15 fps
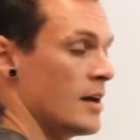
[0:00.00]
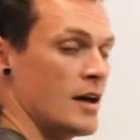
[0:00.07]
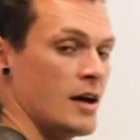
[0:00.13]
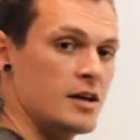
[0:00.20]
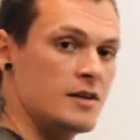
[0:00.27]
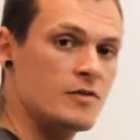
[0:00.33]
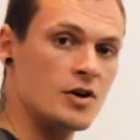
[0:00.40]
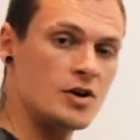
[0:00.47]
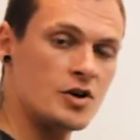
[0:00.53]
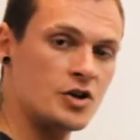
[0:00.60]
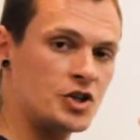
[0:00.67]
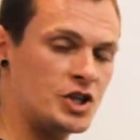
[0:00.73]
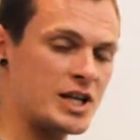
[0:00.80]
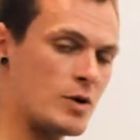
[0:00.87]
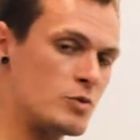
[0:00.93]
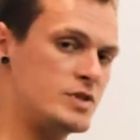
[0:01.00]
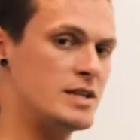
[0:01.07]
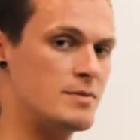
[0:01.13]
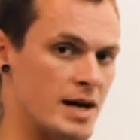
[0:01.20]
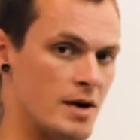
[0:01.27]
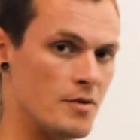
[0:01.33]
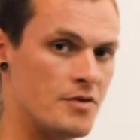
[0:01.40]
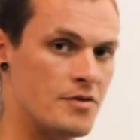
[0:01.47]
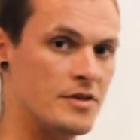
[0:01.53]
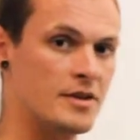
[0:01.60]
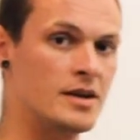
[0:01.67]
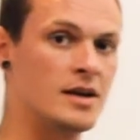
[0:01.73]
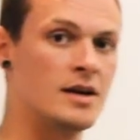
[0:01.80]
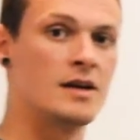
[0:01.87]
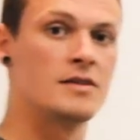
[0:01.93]
and you've got your shouting
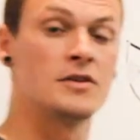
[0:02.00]
mouth.